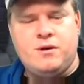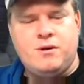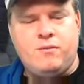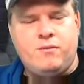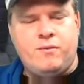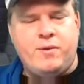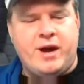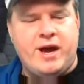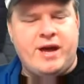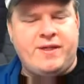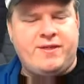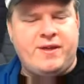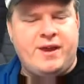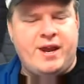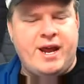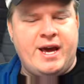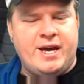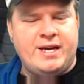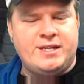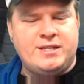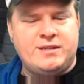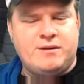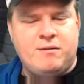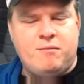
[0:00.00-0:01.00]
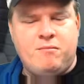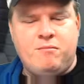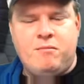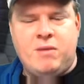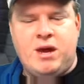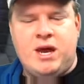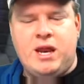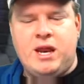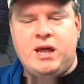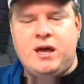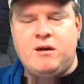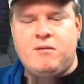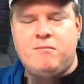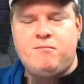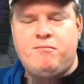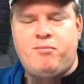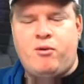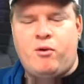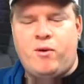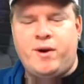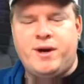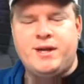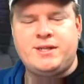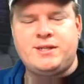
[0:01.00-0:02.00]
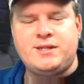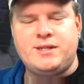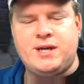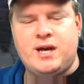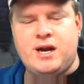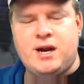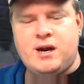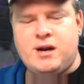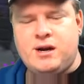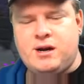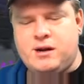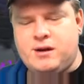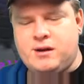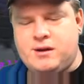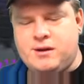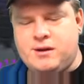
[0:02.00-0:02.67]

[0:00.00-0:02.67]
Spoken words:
We got the nice medium points here.